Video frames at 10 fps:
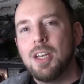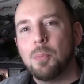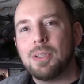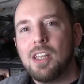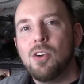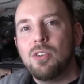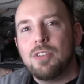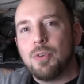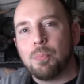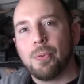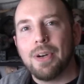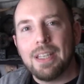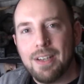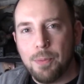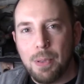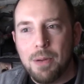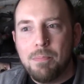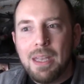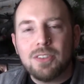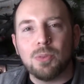But they don't even bring it up, and it
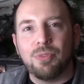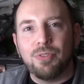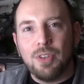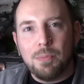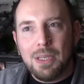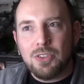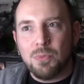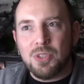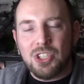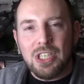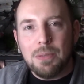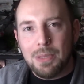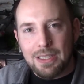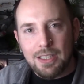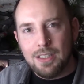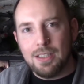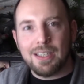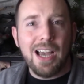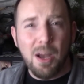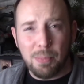makes them seem
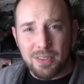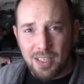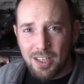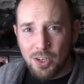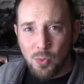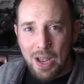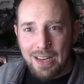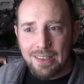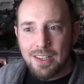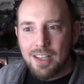incompetent in a way.